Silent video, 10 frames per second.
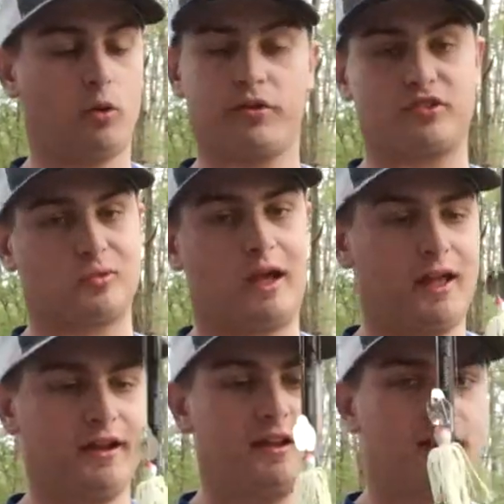or this
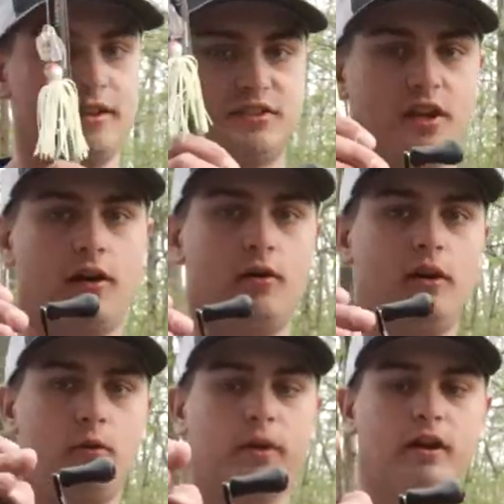rod, so
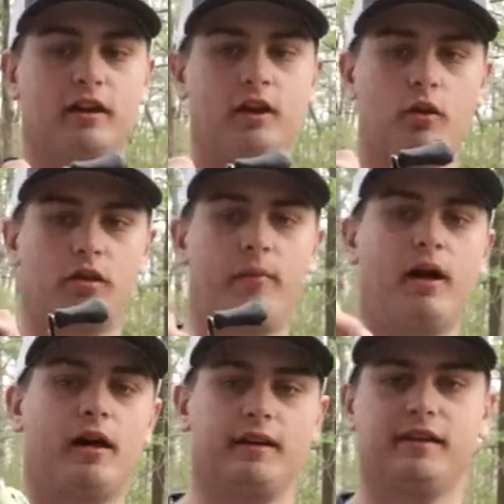we are gonna go to the
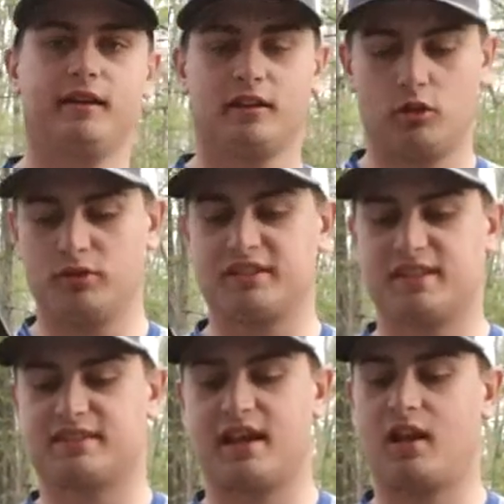pond, use
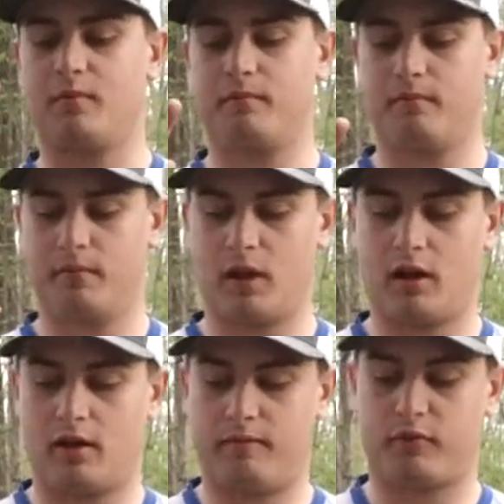this setup
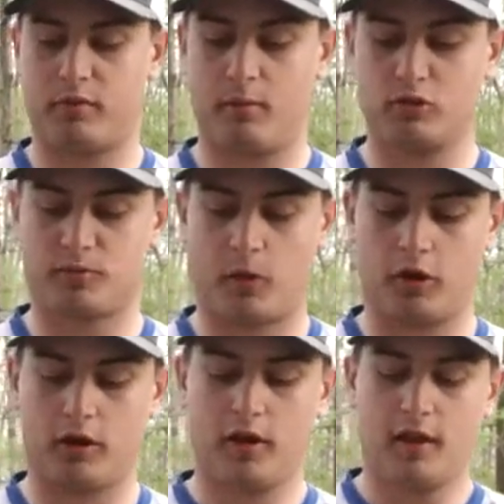um, for the most
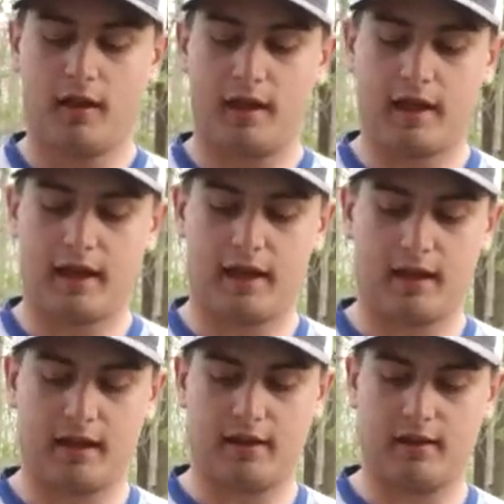part,
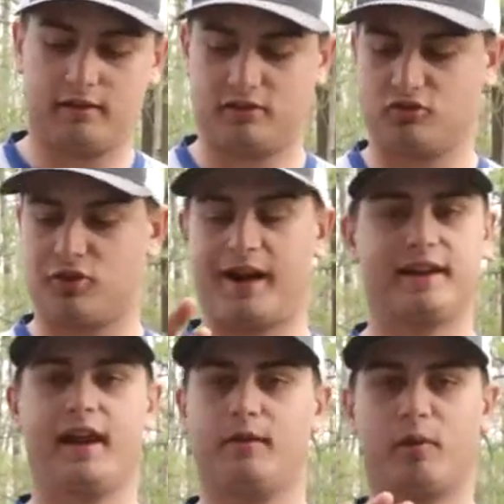and try
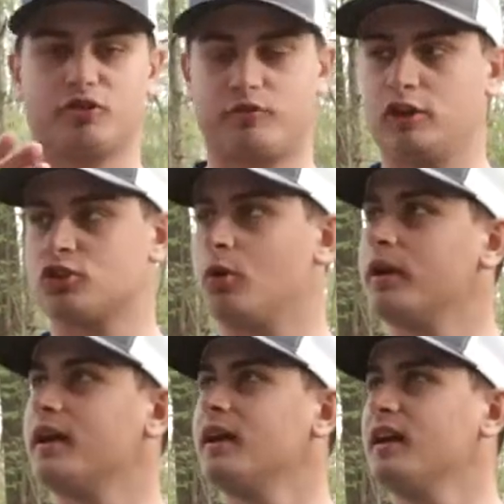to get a bunch of fish on
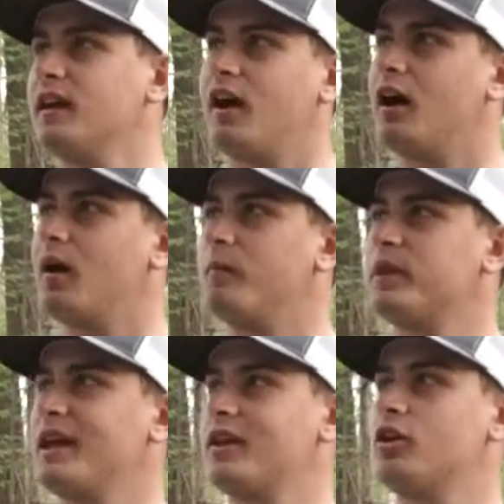it, um,
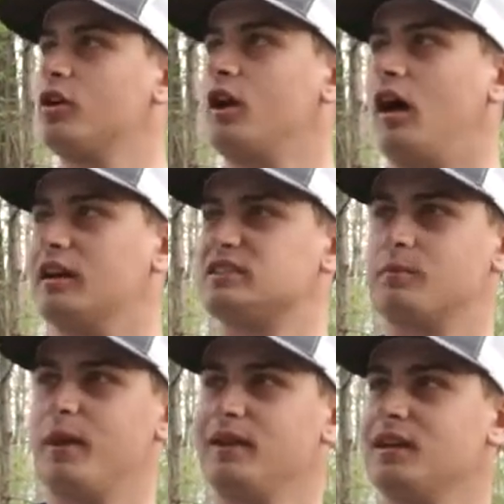get a good honest
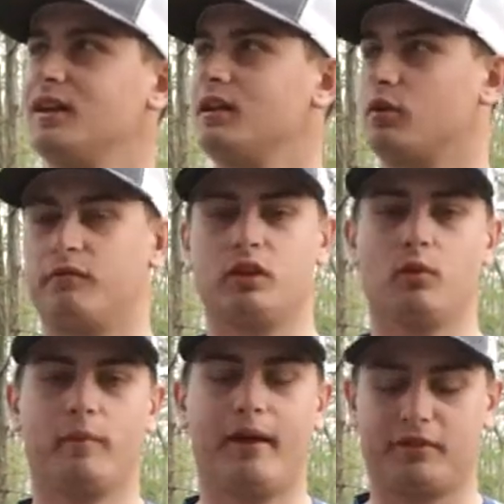opinion and
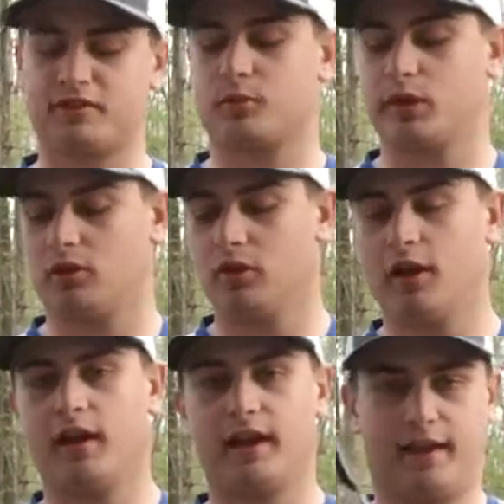review about this reel,
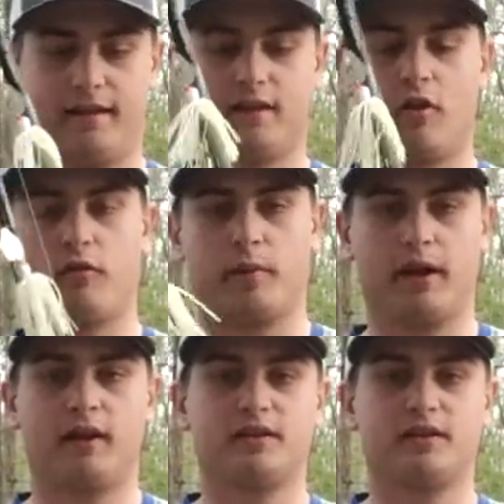and go from there.